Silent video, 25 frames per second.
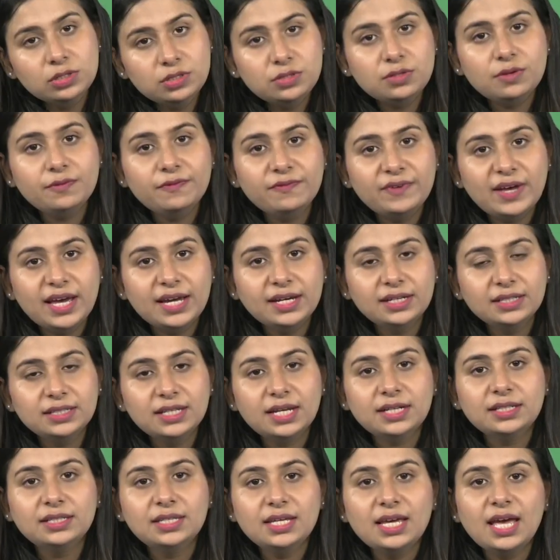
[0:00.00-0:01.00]
also find
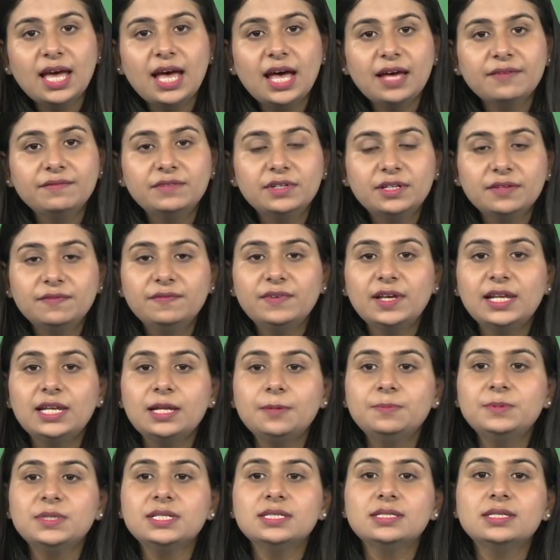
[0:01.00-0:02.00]
that they have
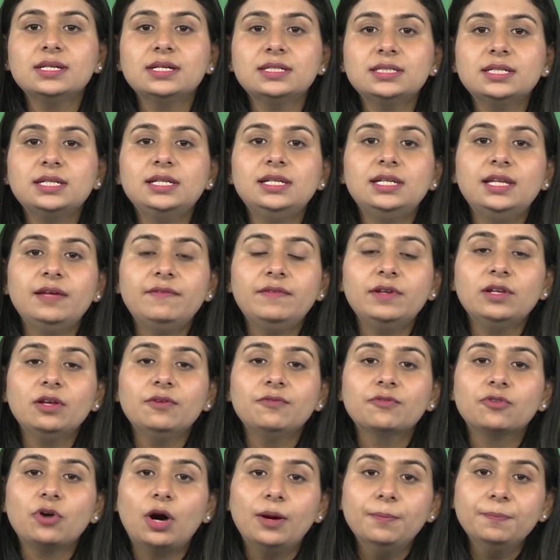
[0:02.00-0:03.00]
developed a certain level
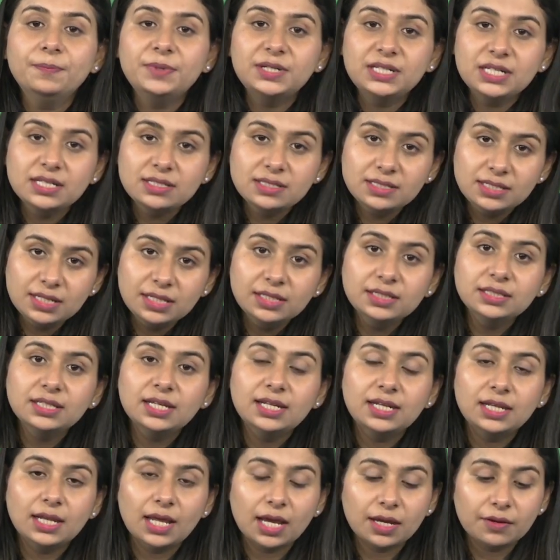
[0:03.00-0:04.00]
of competency in
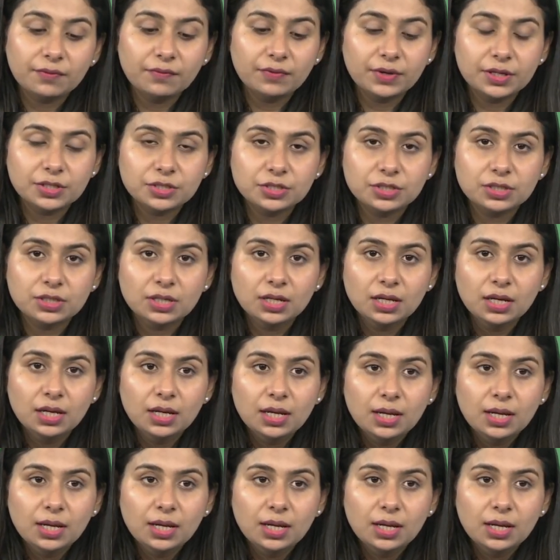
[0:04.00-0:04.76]
their language,